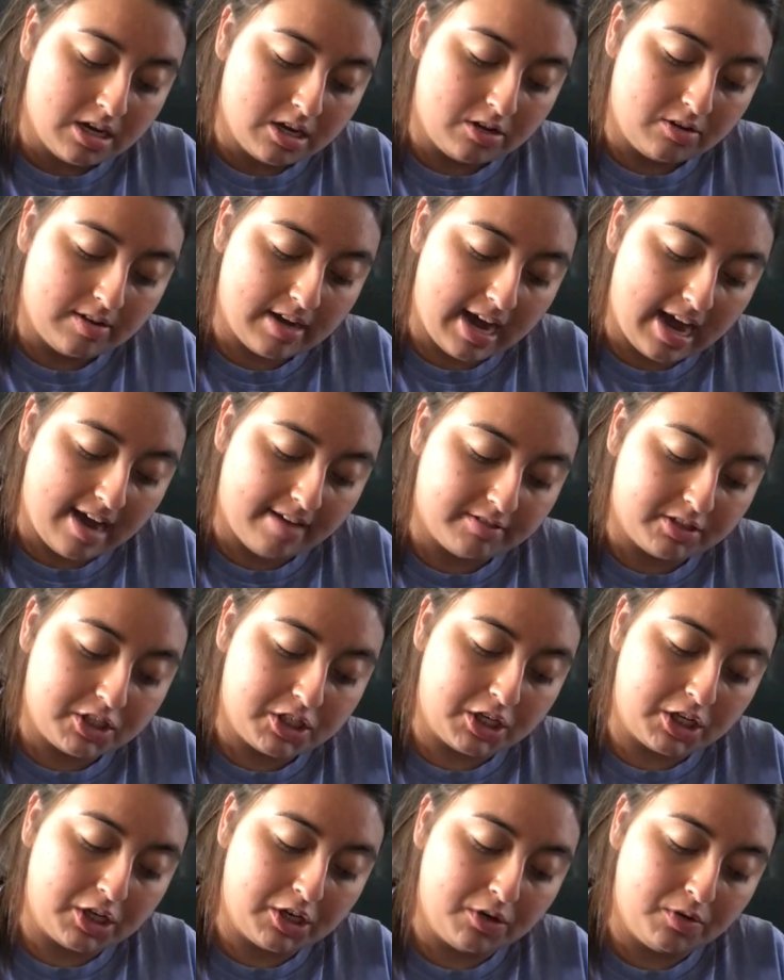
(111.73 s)
You have
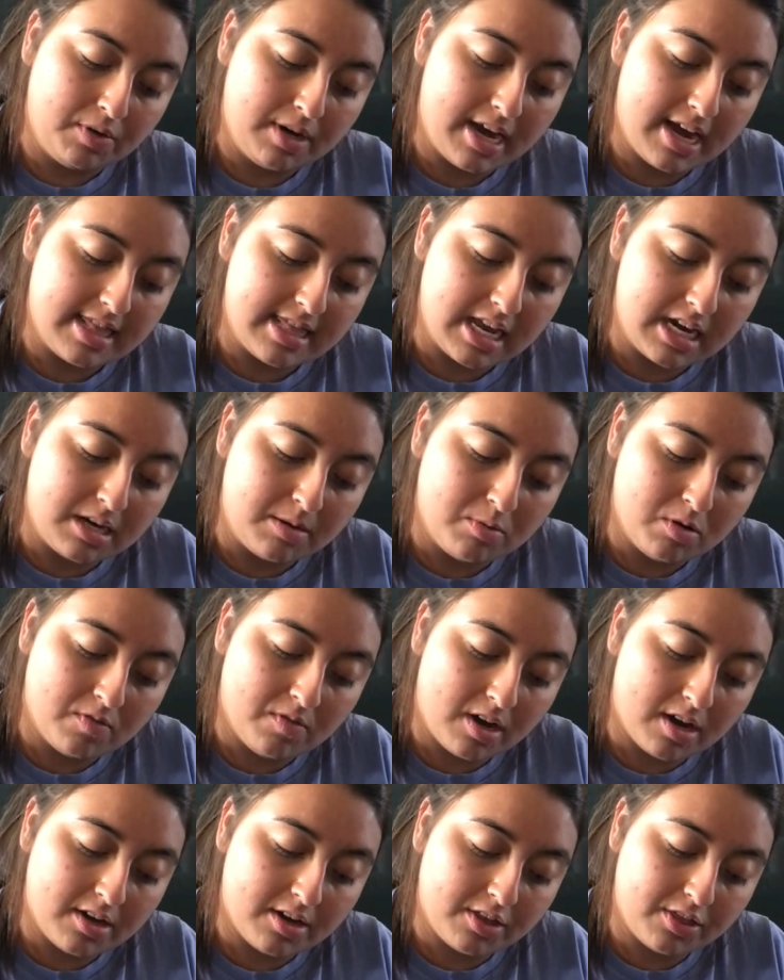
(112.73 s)
2, and then you move
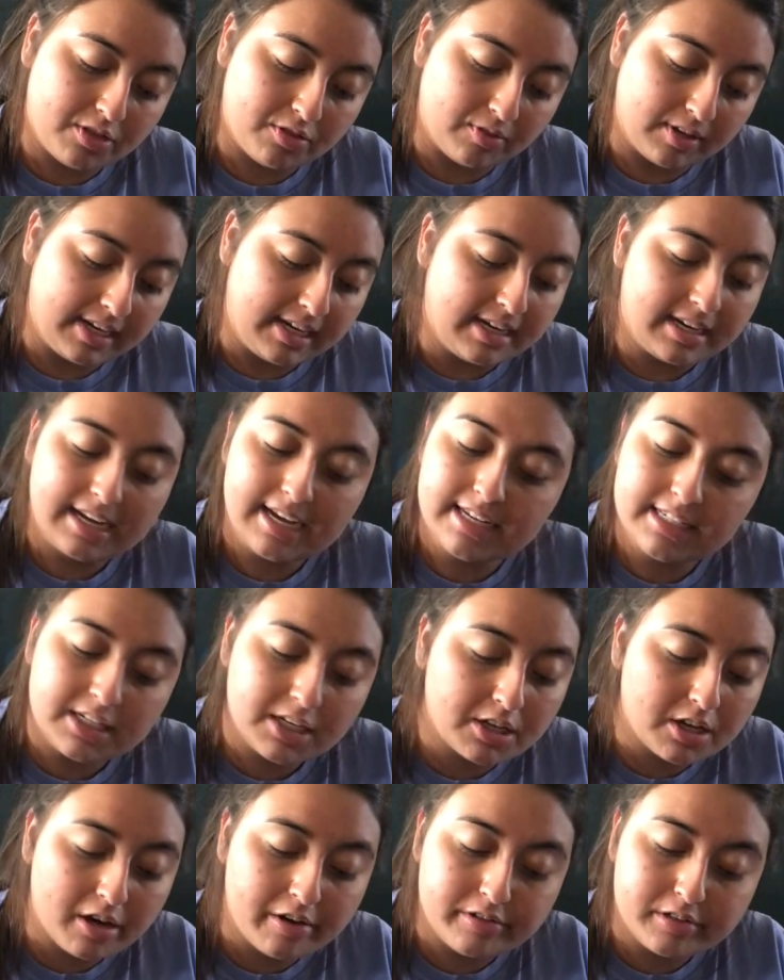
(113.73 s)
on to 3 because
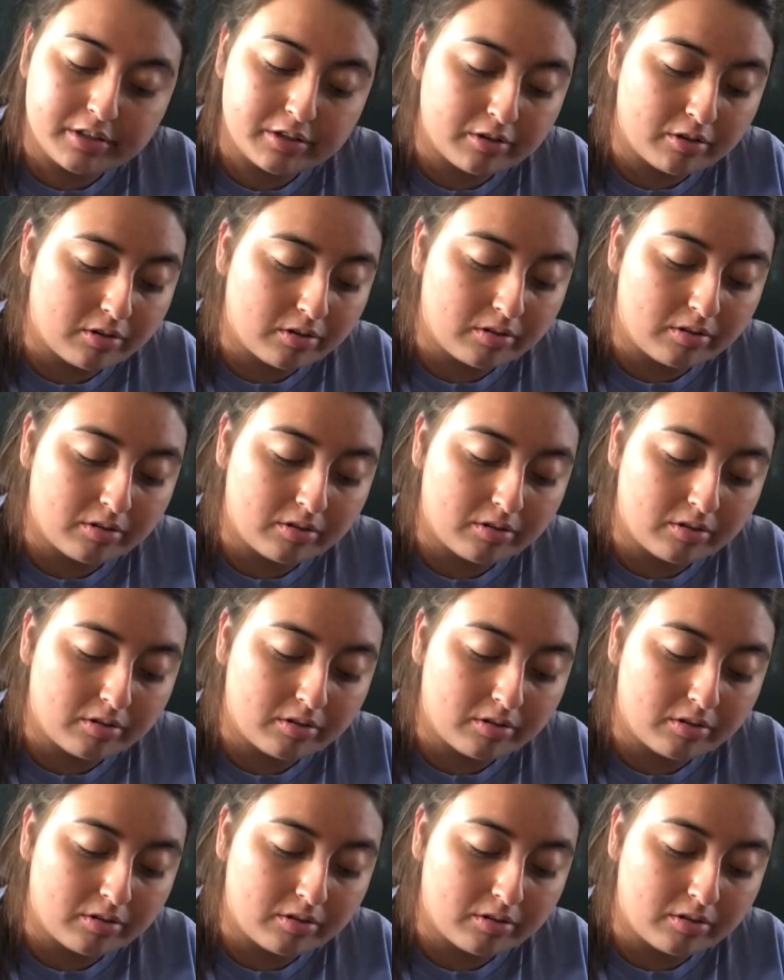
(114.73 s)
it goes in